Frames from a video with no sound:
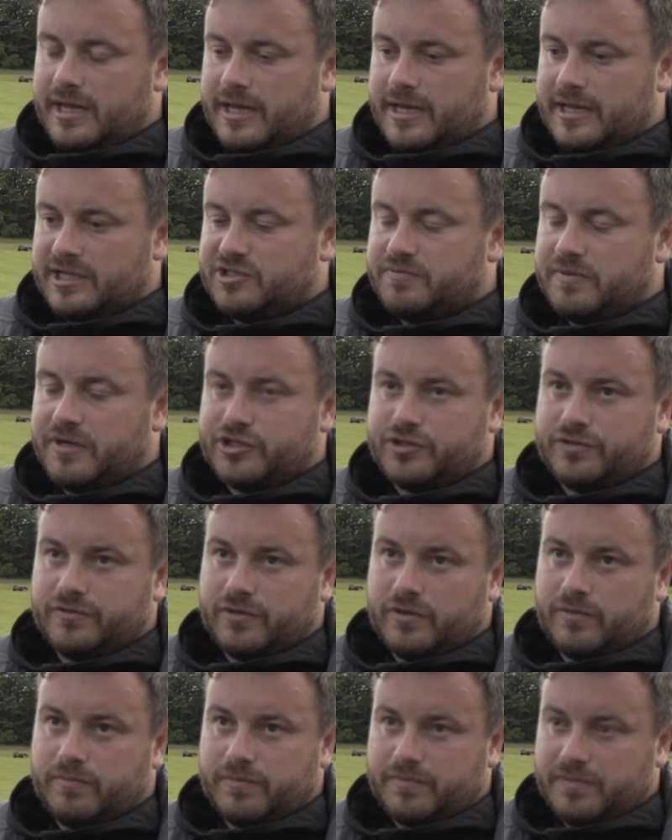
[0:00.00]

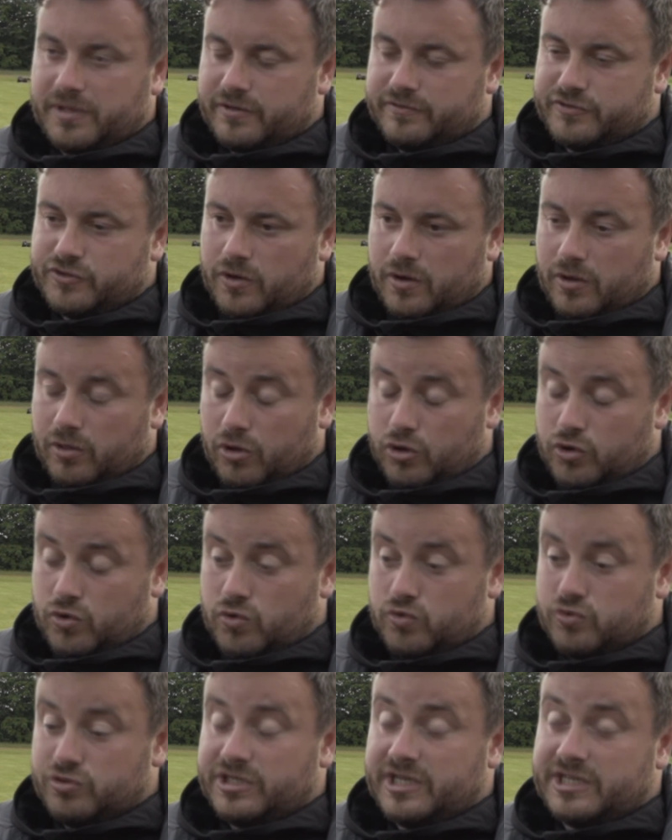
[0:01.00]
especially they're playing a lot of
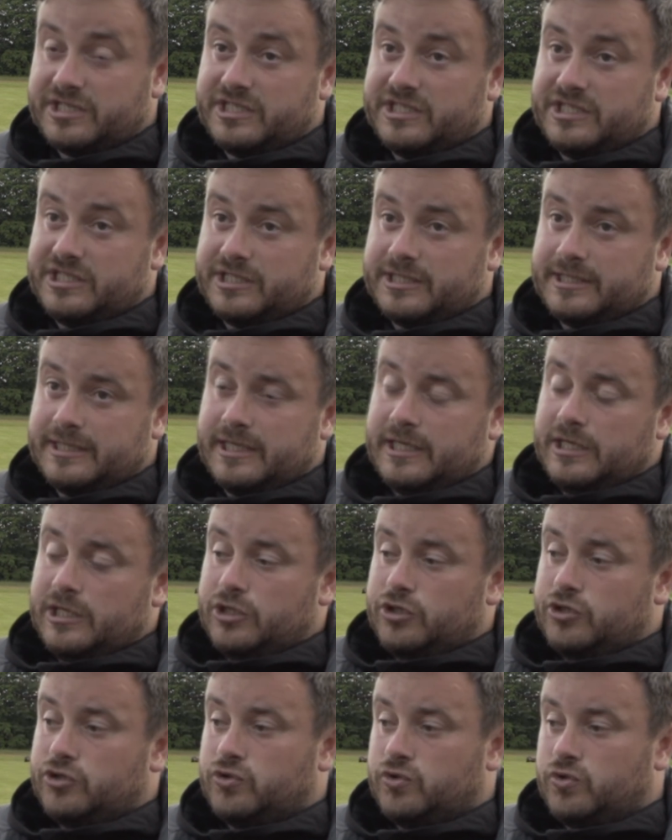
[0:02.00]
goals this season.
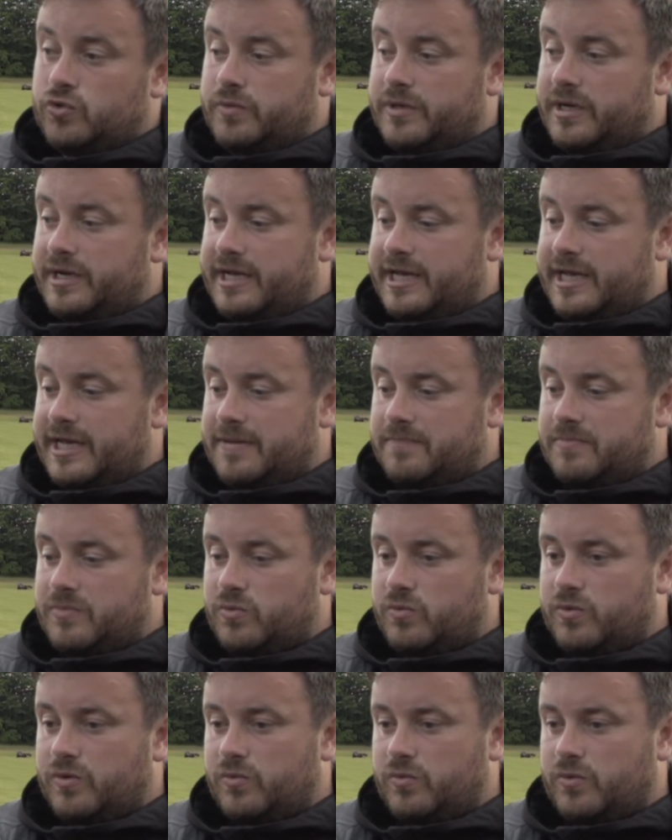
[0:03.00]
So
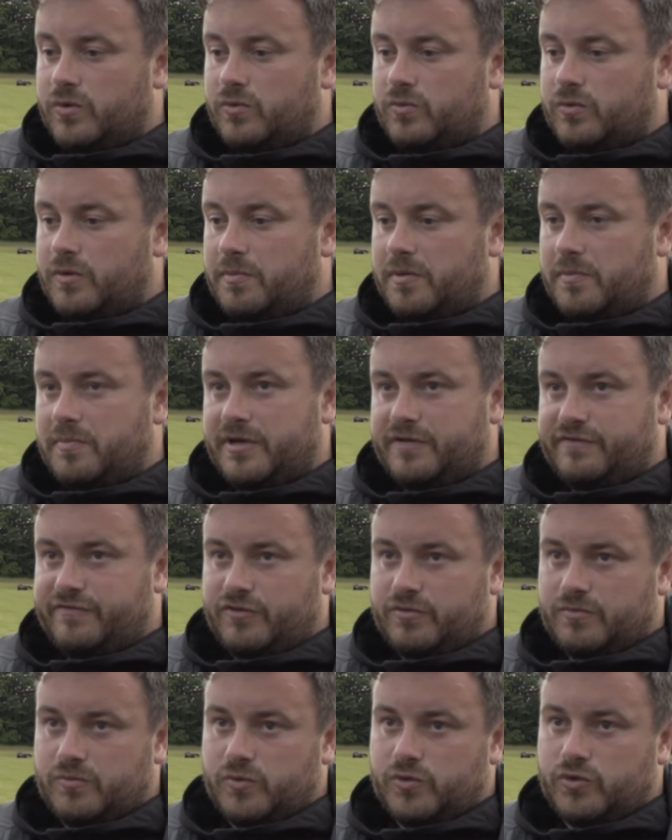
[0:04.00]
we're prepared
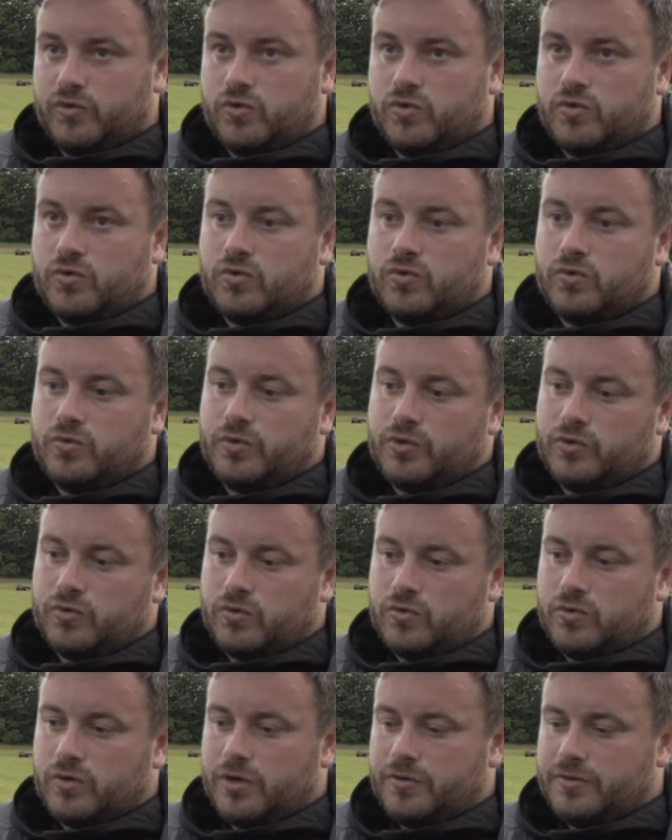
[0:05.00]
for them. We
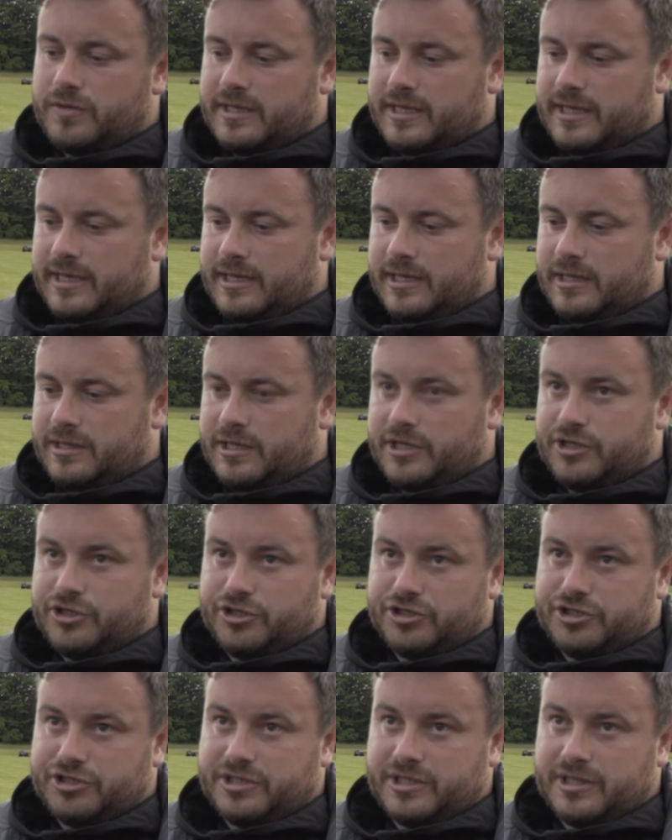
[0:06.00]
know how to
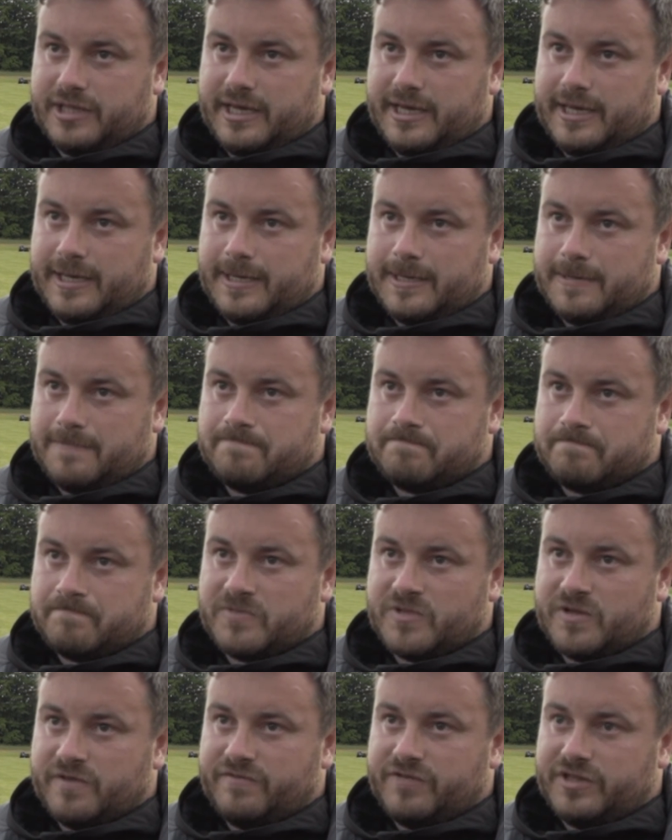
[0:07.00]
adjust
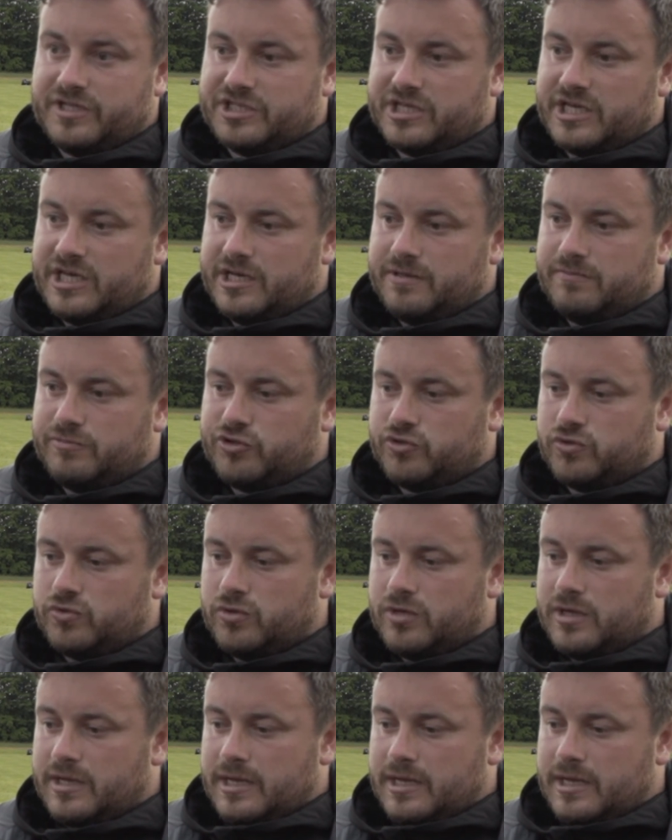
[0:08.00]
for this game. So